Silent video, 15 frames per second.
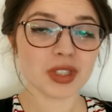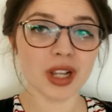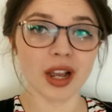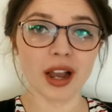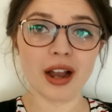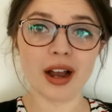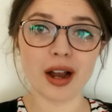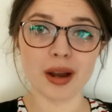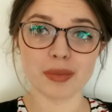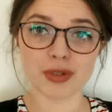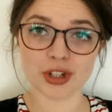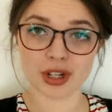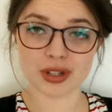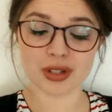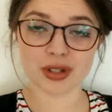I'm
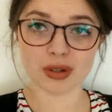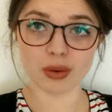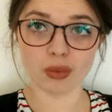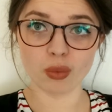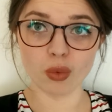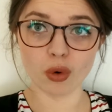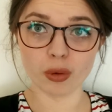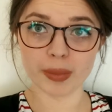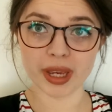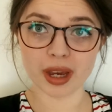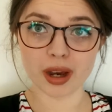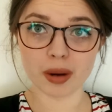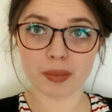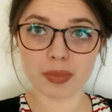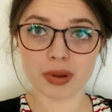just warming
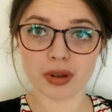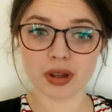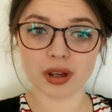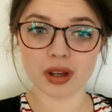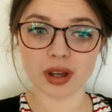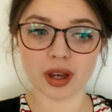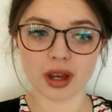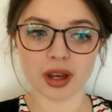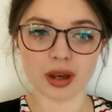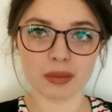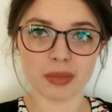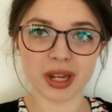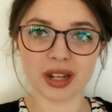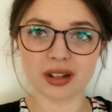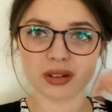up
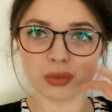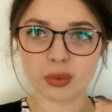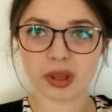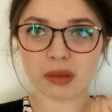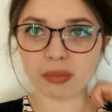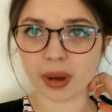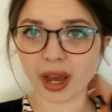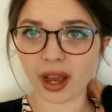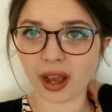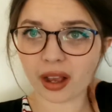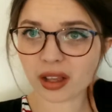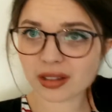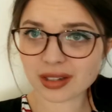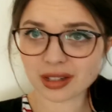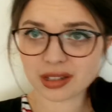my little wheat pack
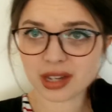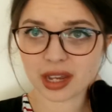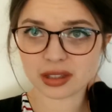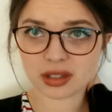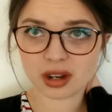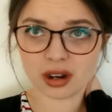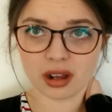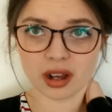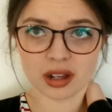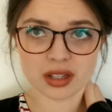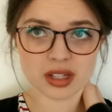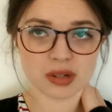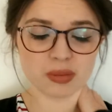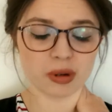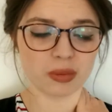to take to
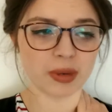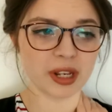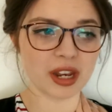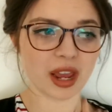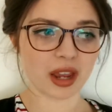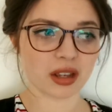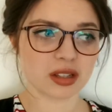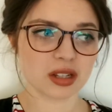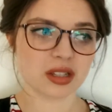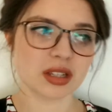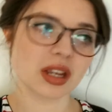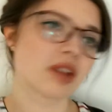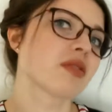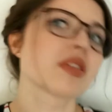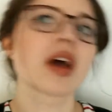class to put on my neck to
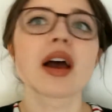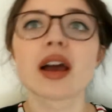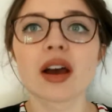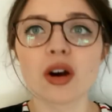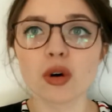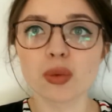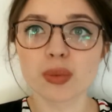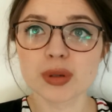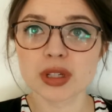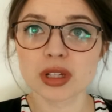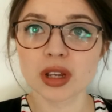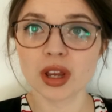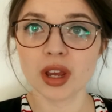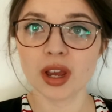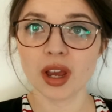see if that helps
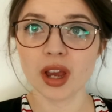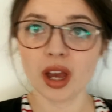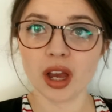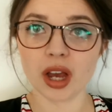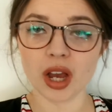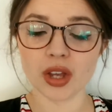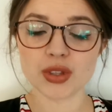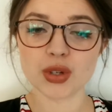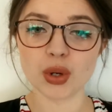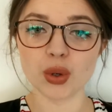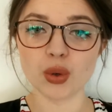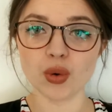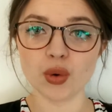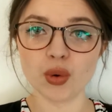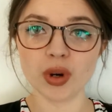at
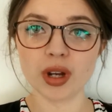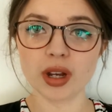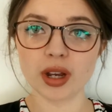all.